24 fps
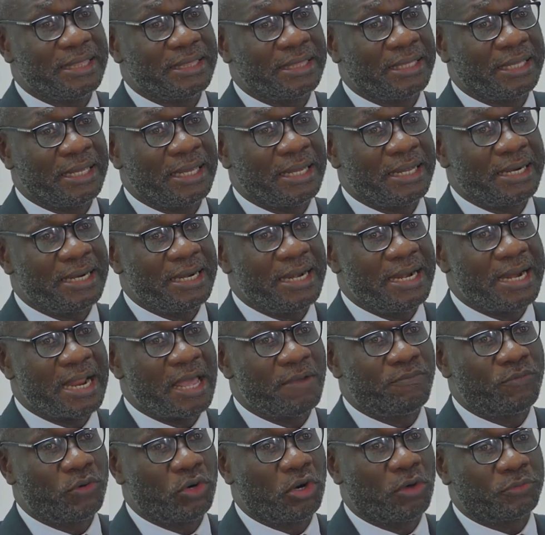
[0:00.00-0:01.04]
in the
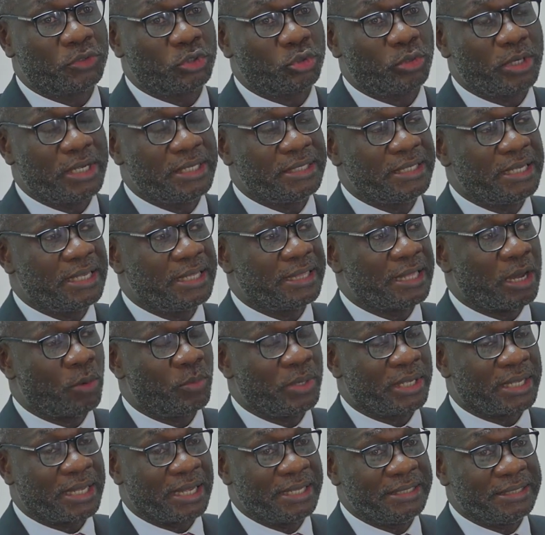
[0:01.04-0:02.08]
level of training that
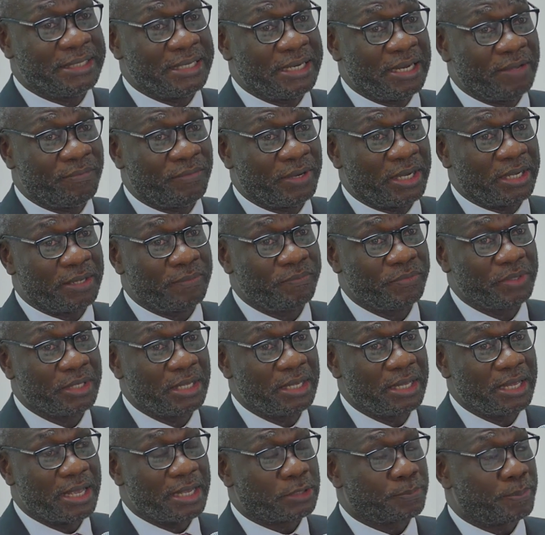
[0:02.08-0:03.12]
we can deliver,
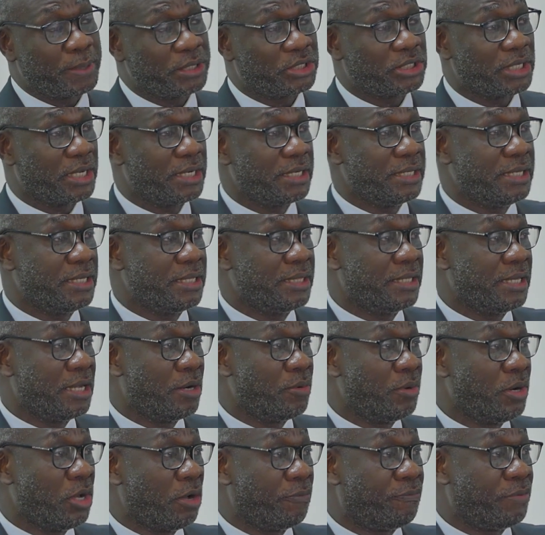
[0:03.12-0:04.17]
especially in the
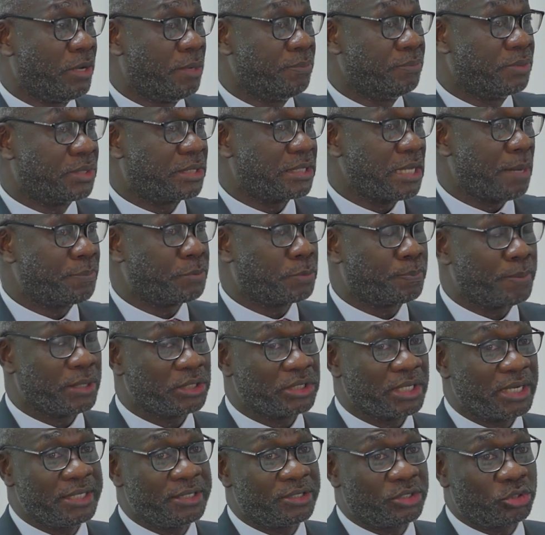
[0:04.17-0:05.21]
area of
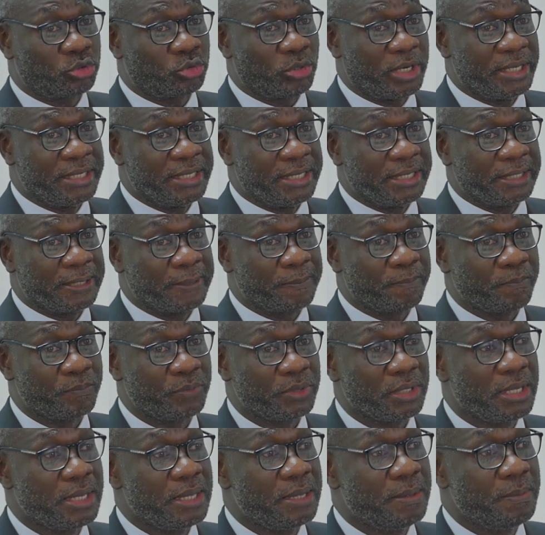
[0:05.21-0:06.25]
subspecialist training,
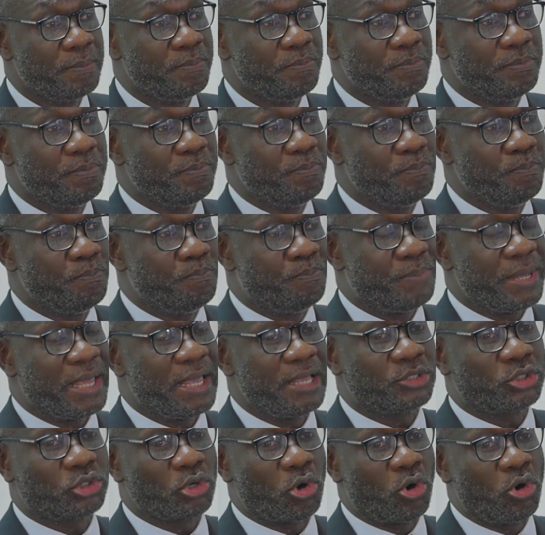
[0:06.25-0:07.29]

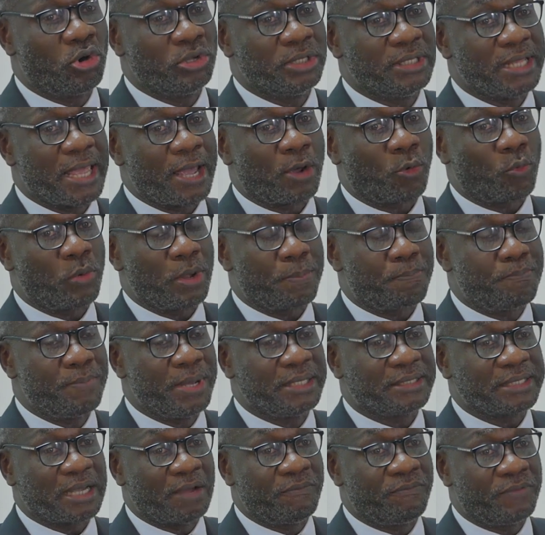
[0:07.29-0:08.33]
based on
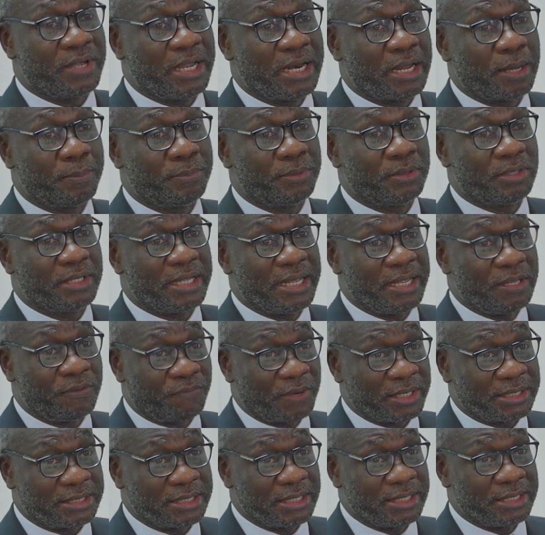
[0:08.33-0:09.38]
equipment available in
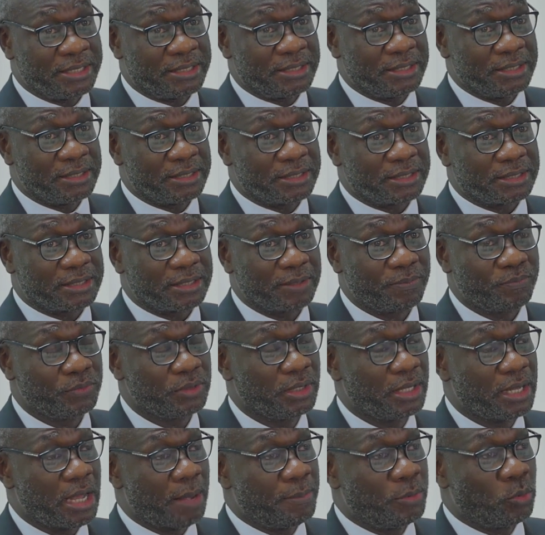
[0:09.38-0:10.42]
facilities.
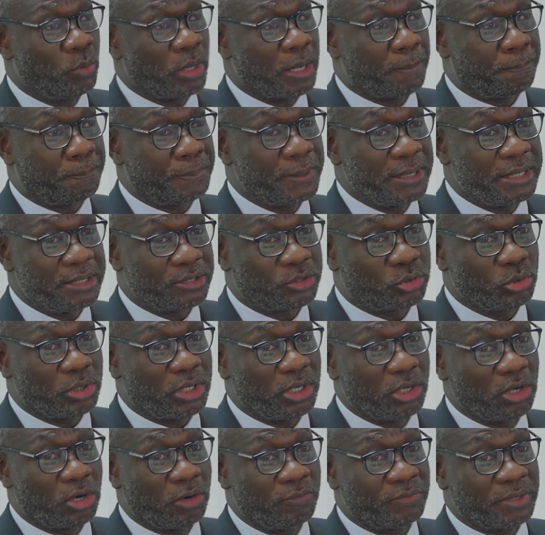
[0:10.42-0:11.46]
I mean, we are pleased to
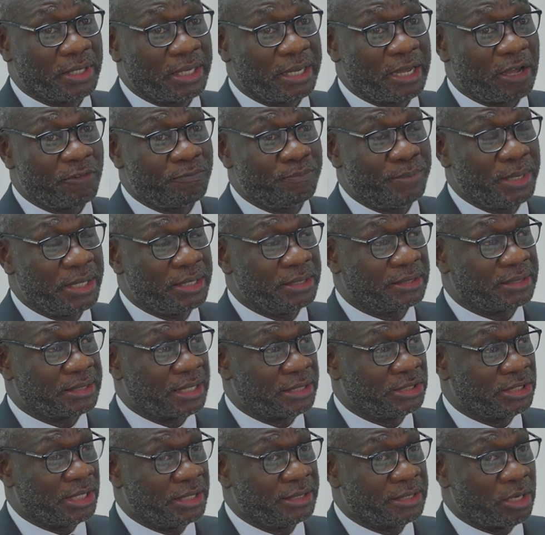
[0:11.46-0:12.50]
hear of the government
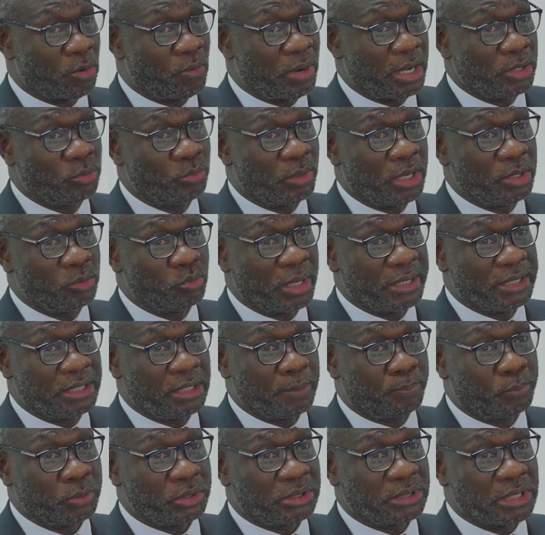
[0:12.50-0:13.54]
agenda 111
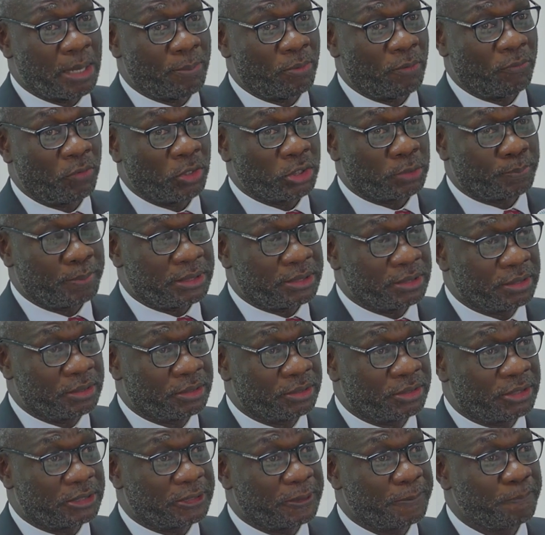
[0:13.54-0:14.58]
and the putting up of
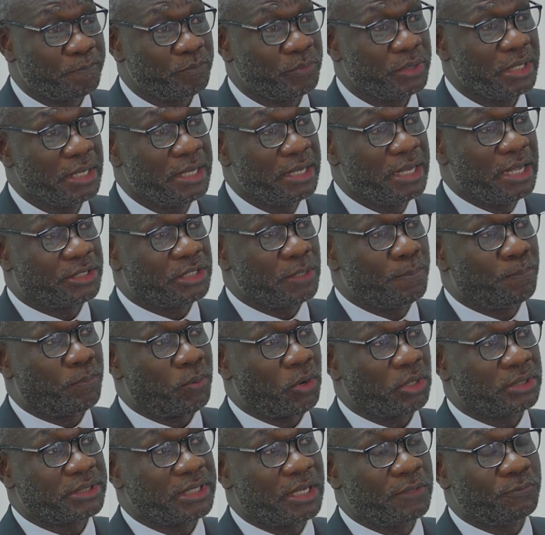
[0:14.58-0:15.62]
hospitals. It's
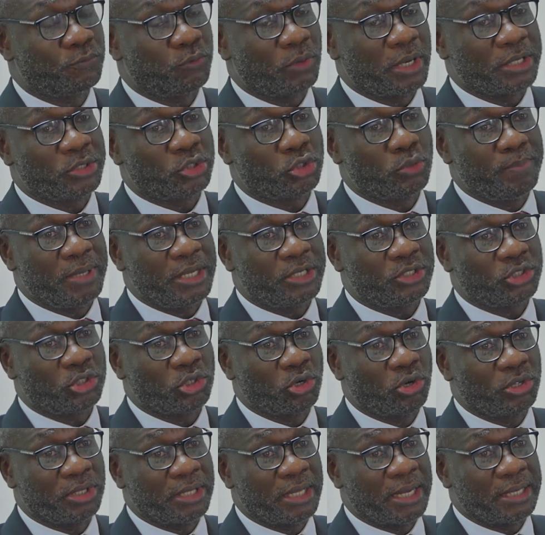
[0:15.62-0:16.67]
important for us to make
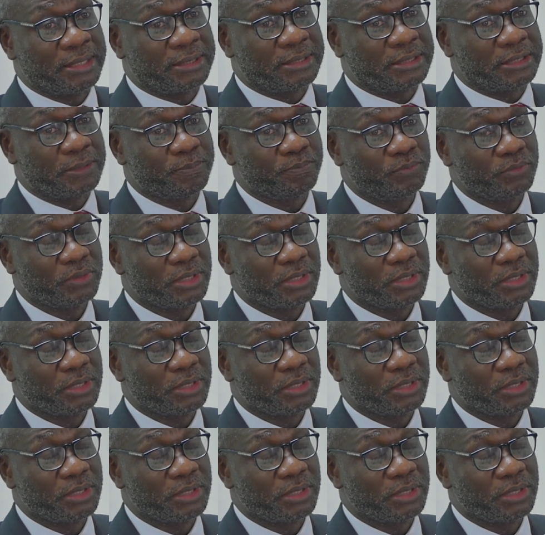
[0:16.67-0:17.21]
sure that